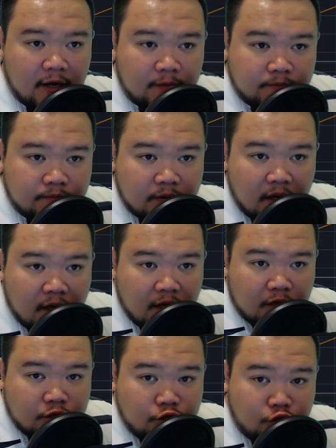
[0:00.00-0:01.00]
that um,
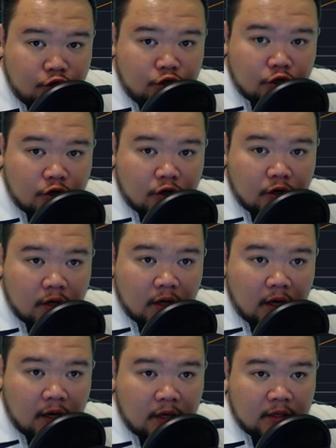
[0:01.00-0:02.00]

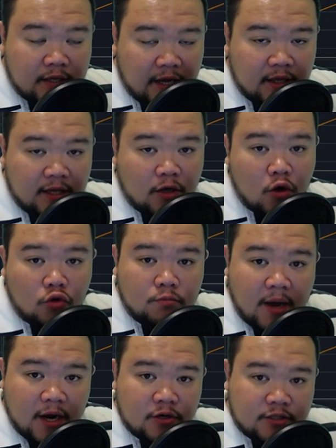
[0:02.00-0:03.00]
junior uh,
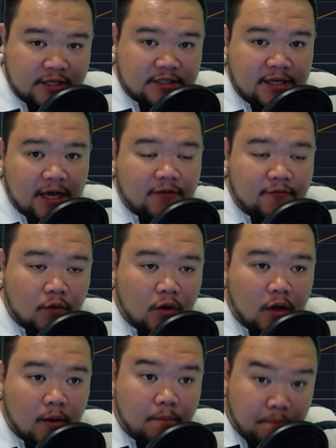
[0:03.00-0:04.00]
daily gold miners
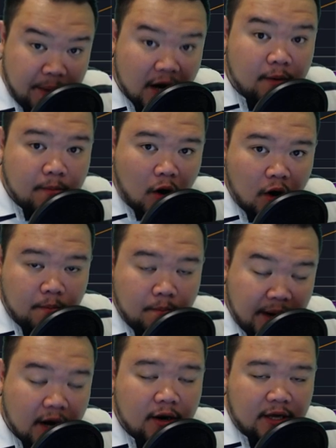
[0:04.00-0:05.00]
ETF bear
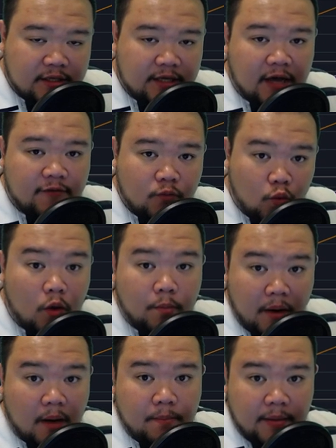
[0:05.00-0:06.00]
mar bear ETF
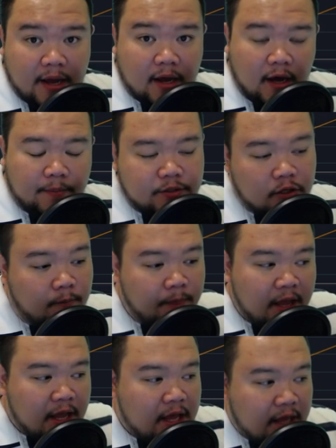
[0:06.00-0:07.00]
will pop back
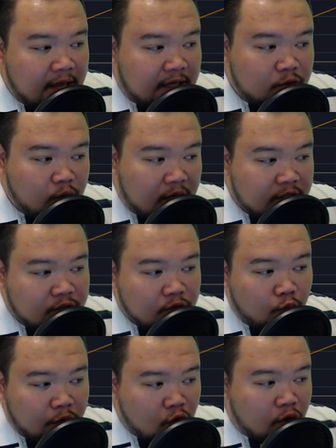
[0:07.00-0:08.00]
up. So I just
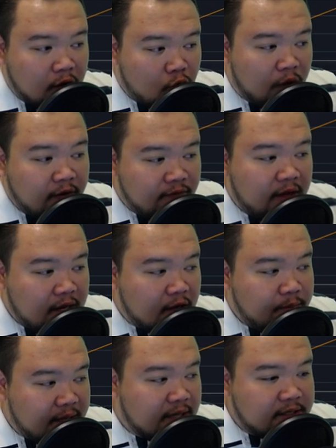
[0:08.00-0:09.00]
wanted to record a quick
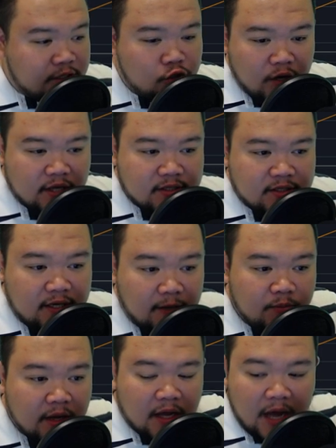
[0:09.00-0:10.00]
video because as you
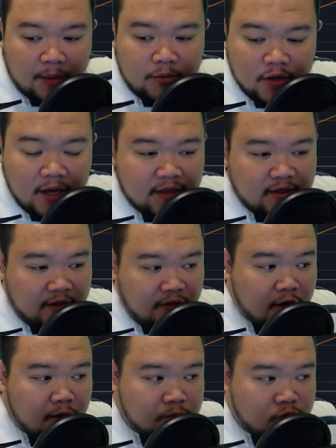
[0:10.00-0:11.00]
can see, I'm
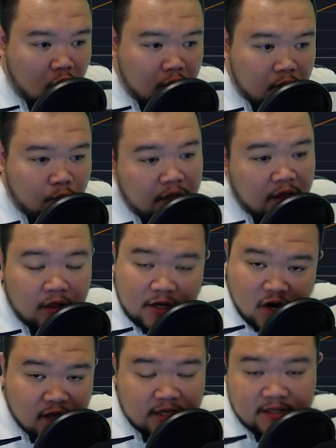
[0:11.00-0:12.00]
looking at the Ethereum chart.
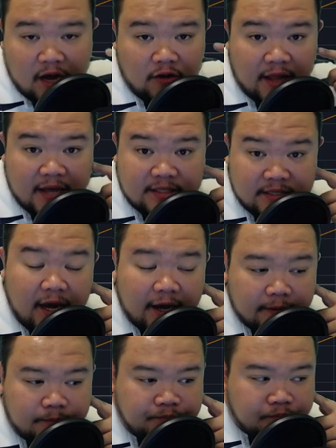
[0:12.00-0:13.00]
We checked this out
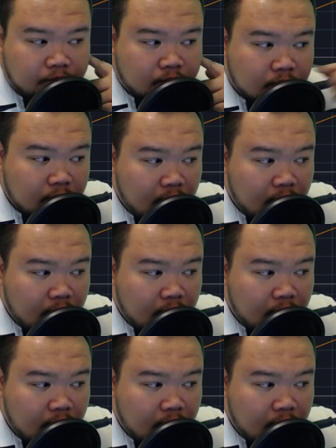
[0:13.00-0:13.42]
last night